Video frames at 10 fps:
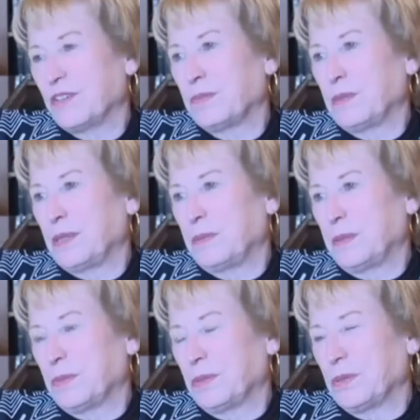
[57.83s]
didn't have very many
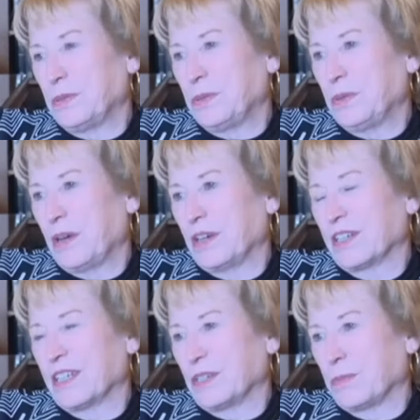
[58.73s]
people who are
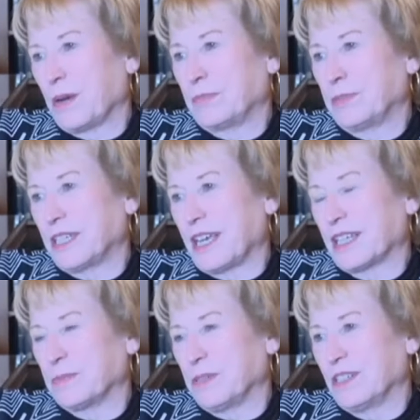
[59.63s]
looking at their property
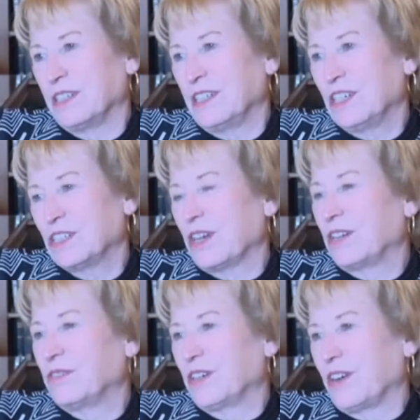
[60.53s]
tax bill
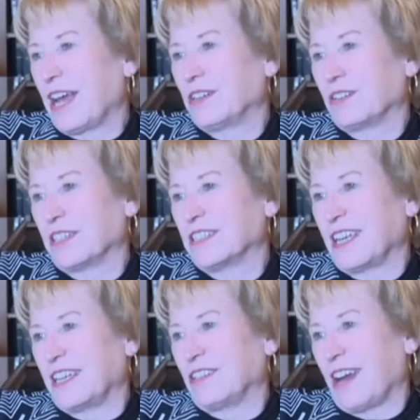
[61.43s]
trying to figure out how they're going to
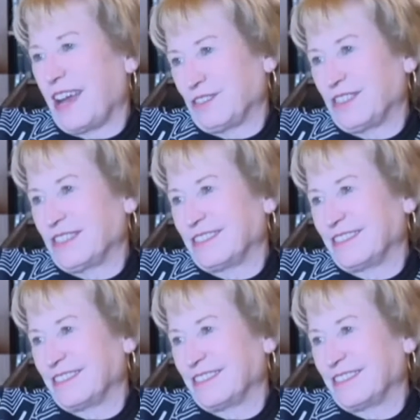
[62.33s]
stay in their house.